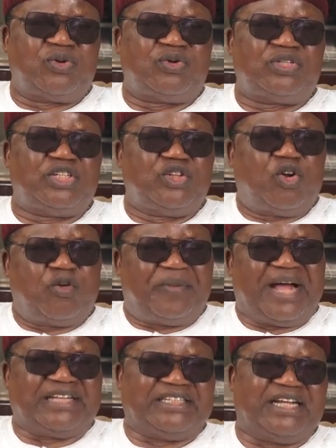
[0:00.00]
through the
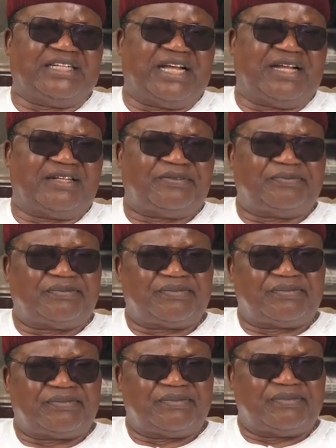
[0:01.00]
Yoruba agenda.
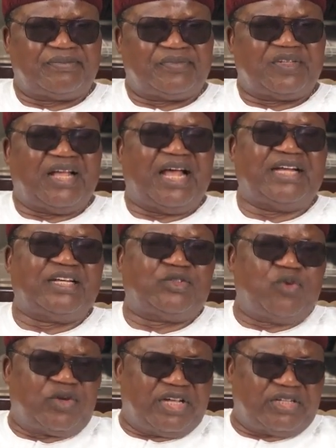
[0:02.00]

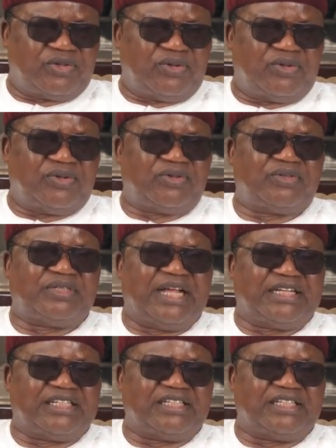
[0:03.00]
And they took it to